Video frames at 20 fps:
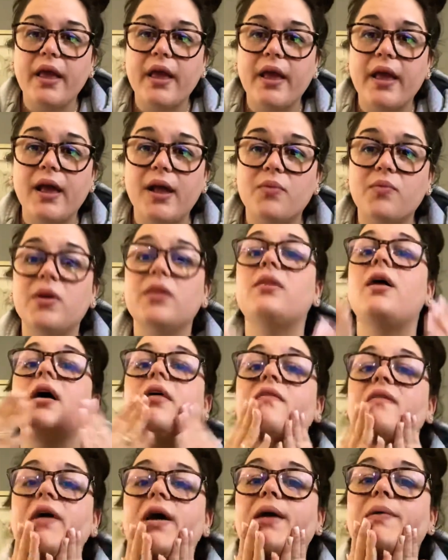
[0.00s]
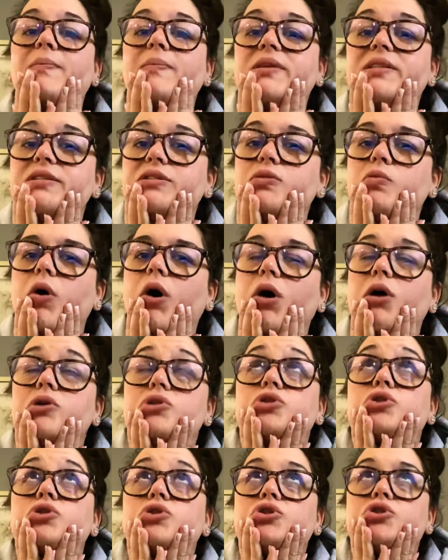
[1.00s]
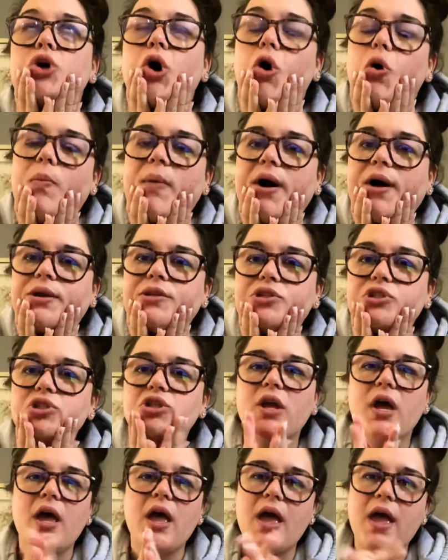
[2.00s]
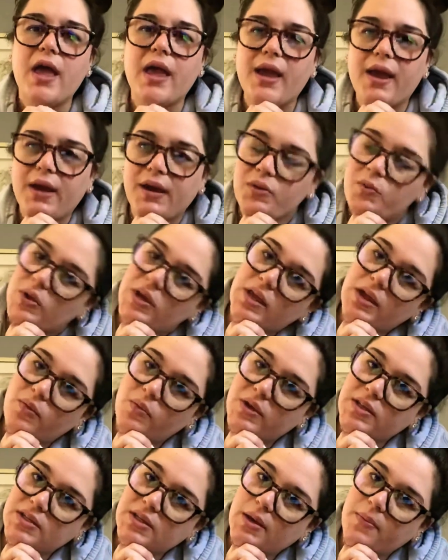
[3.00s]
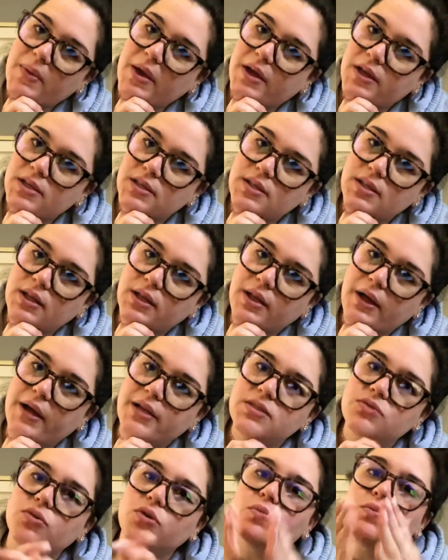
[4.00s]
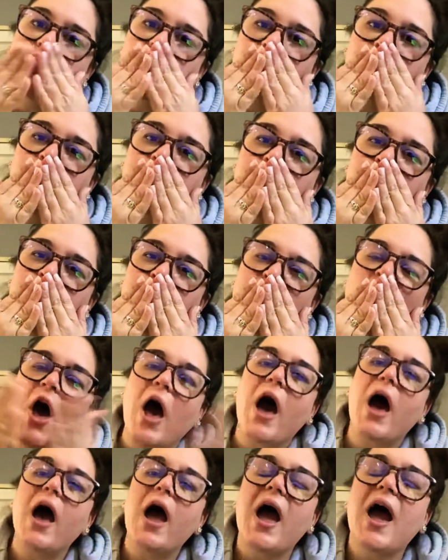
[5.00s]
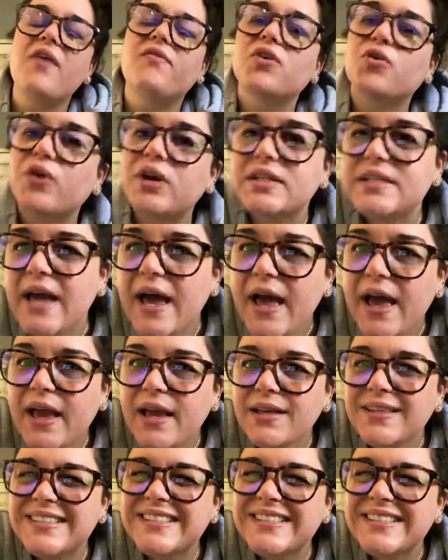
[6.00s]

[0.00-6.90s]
And we love and miss you all so much, and we can't wait to get back into the classroom. Mwah. Have a great day.